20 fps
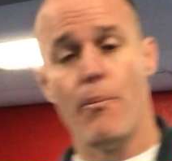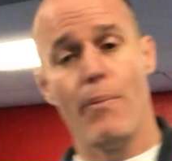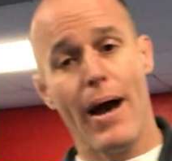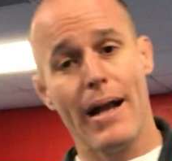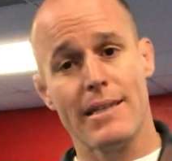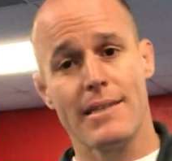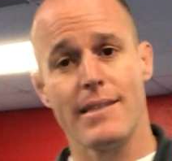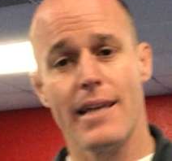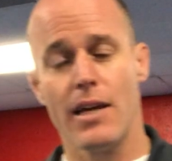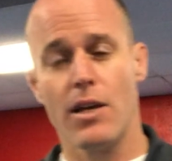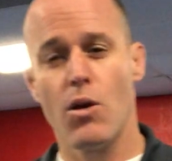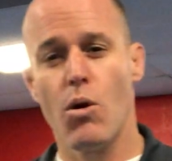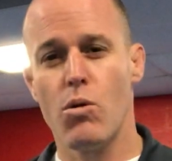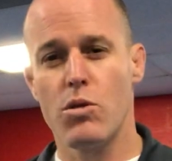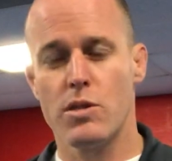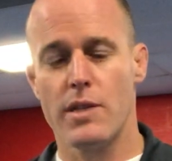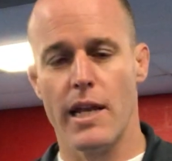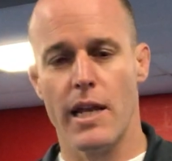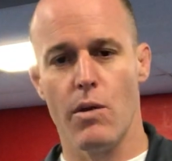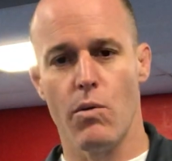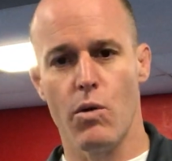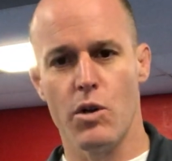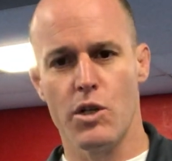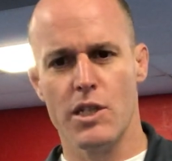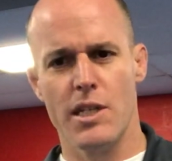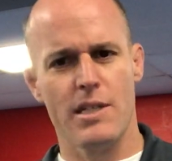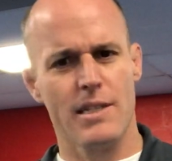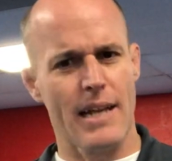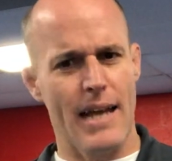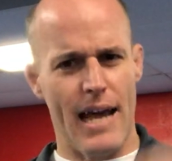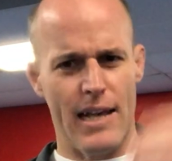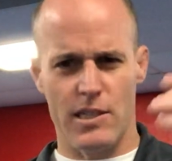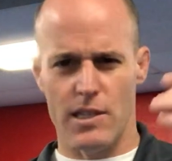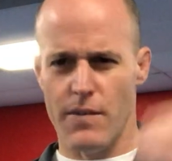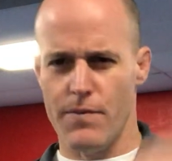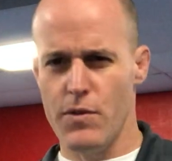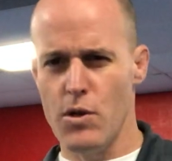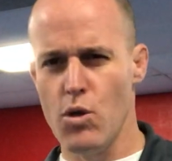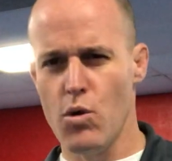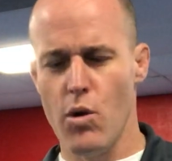Back to that goal setting worksheet. It's going to ask
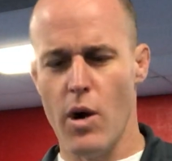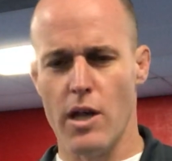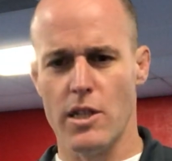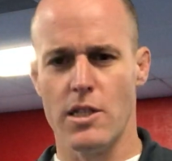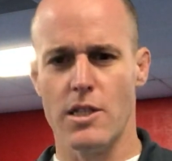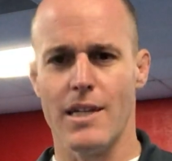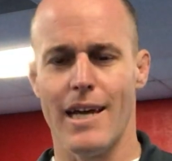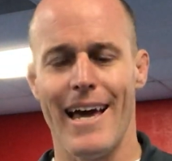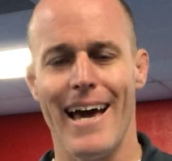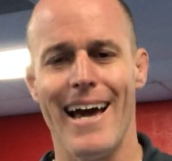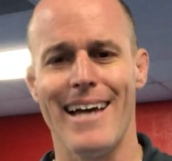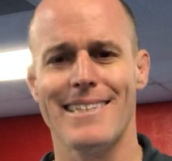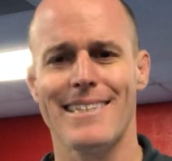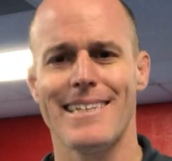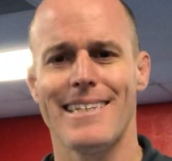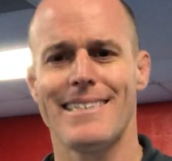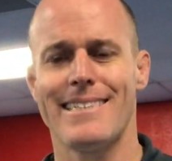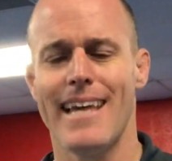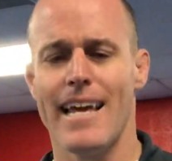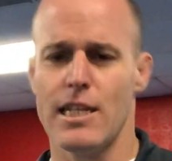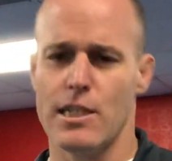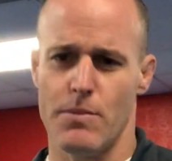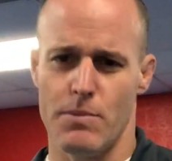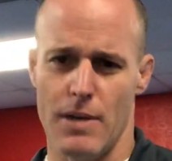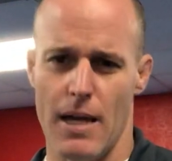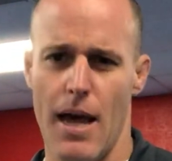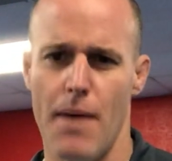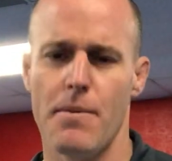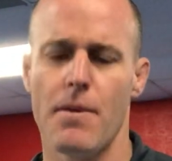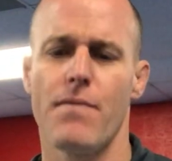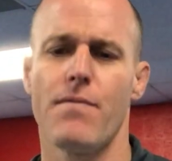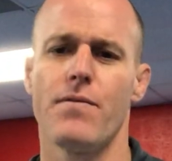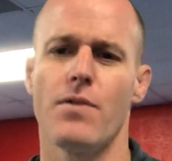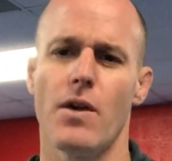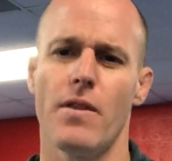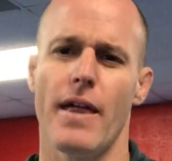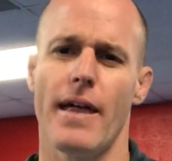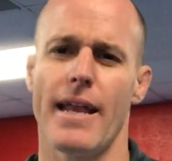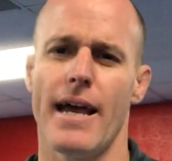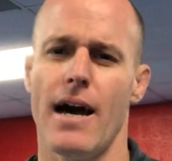you a few questions. I ask that you take some time, you
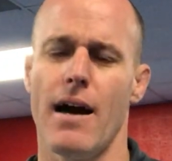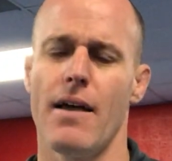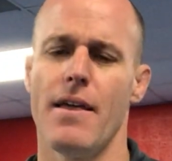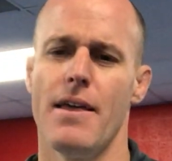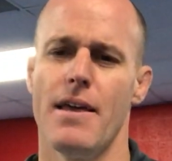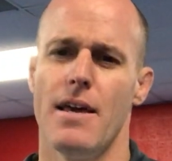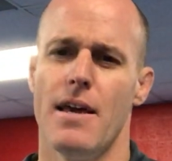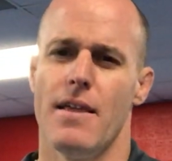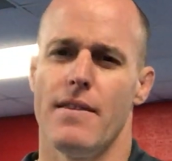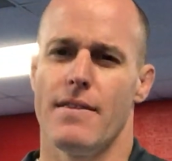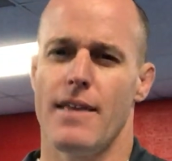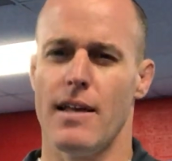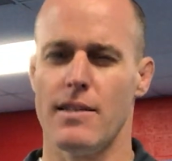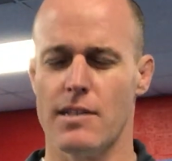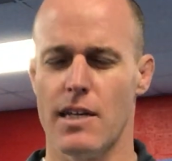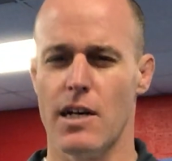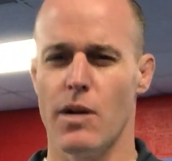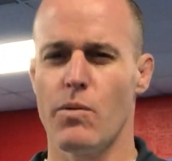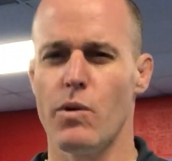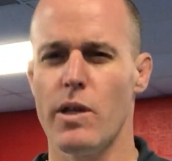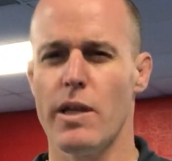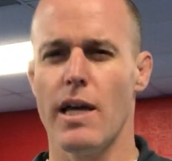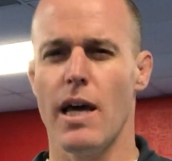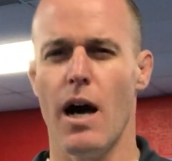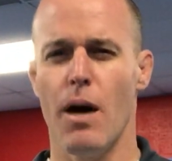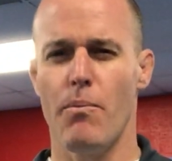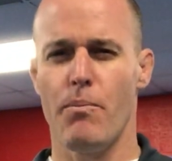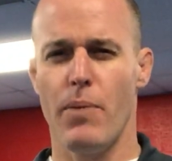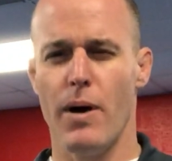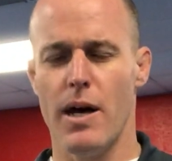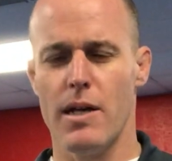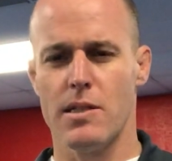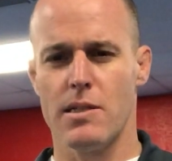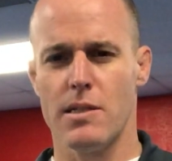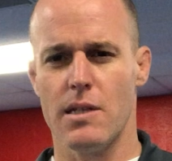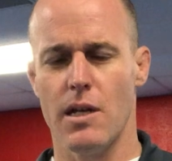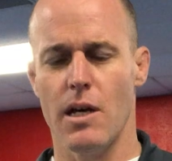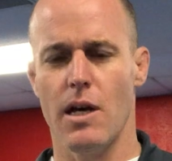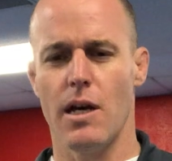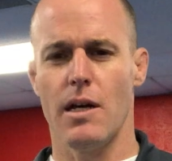fill that out. That's going to really help
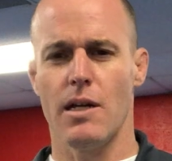us